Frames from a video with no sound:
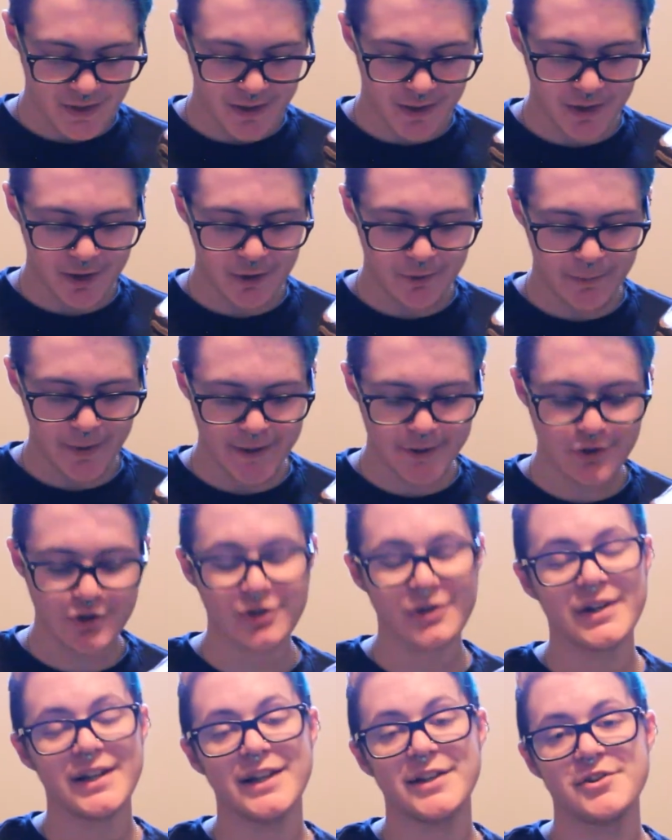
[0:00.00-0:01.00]
And
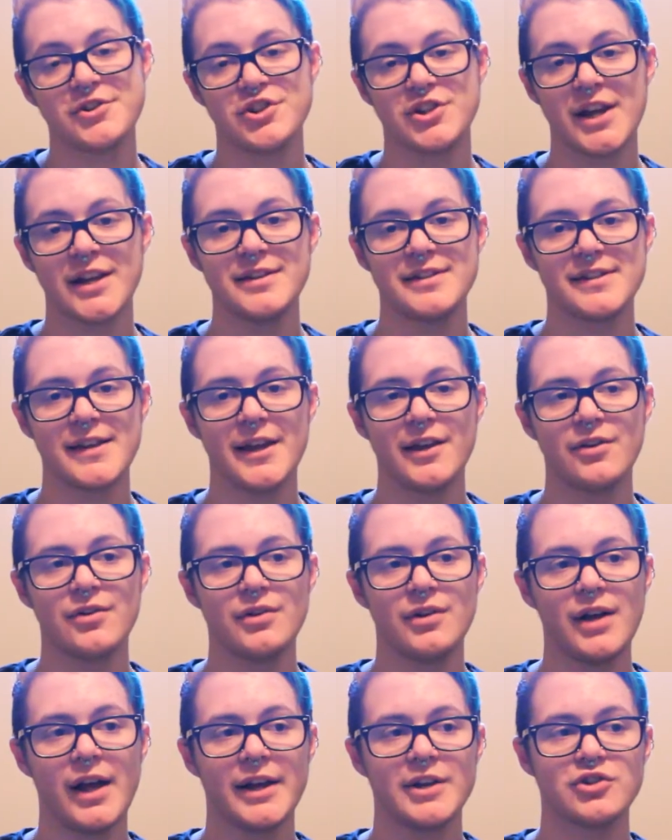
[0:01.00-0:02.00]
during his shed
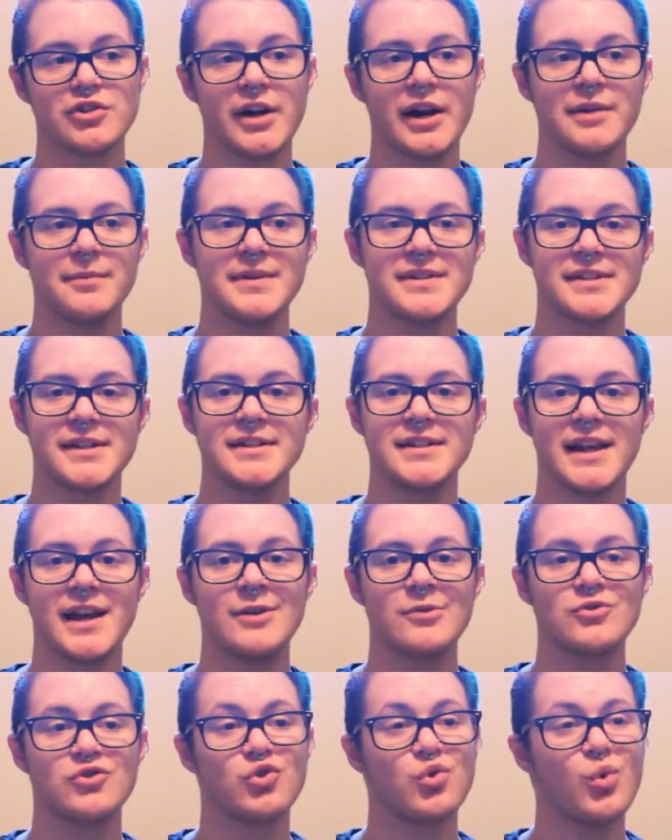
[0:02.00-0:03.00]
cycle, I try to mist it
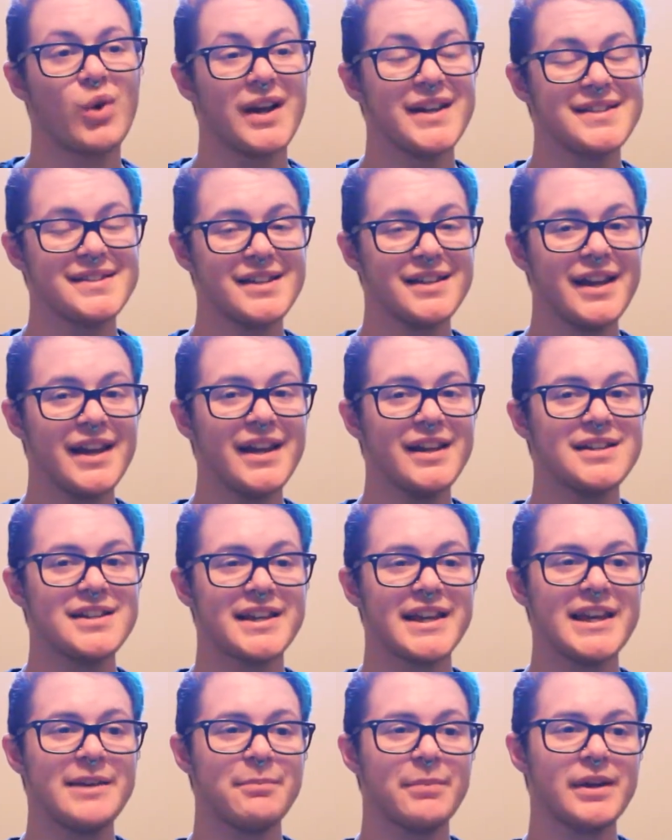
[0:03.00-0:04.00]
down twice a day to
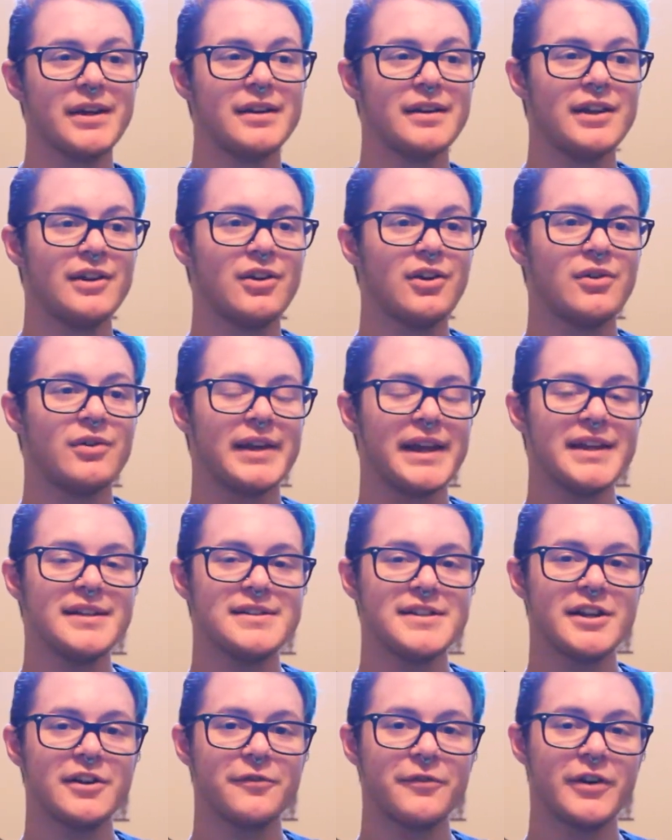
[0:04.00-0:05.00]
keep it, you know,
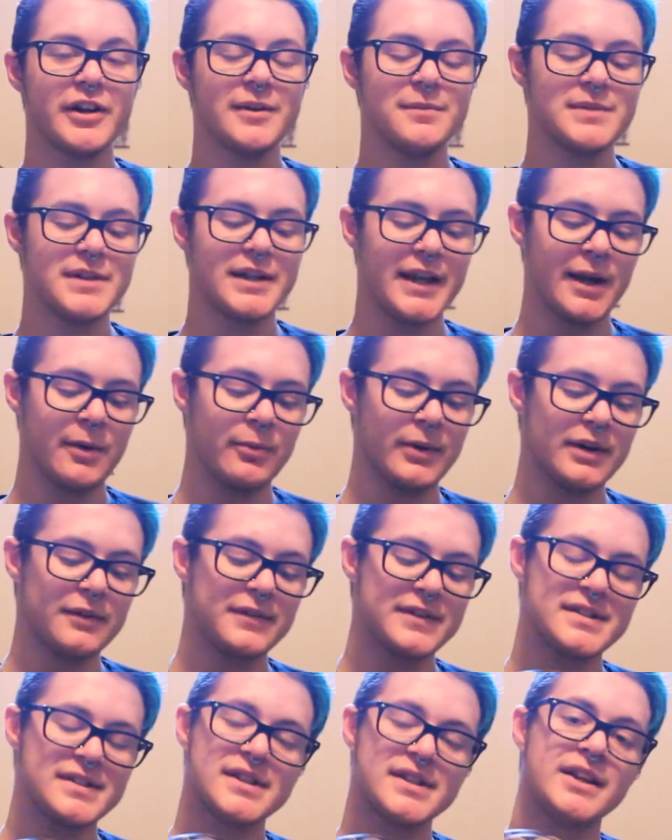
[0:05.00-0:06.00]
easier for him to get rid
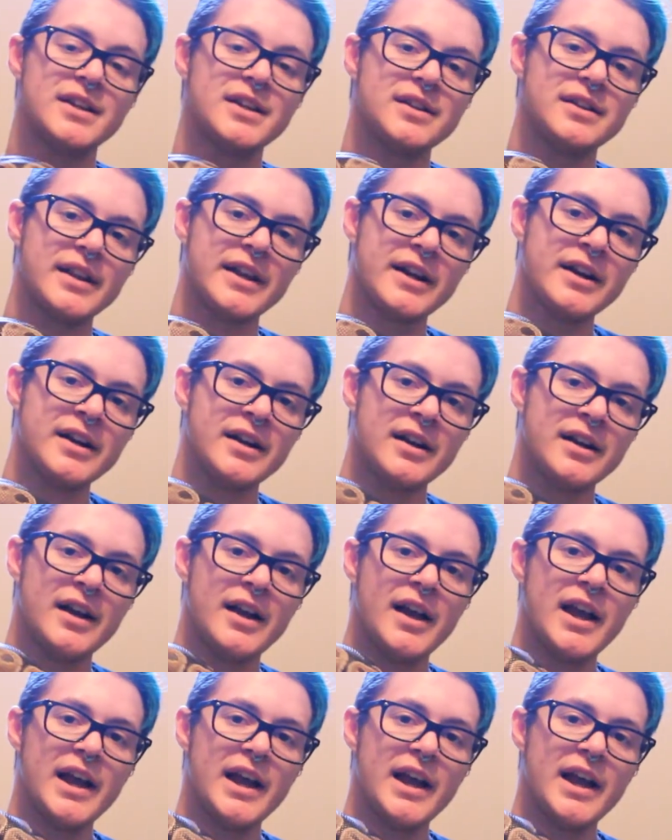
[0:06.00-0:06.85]
of his skin in there.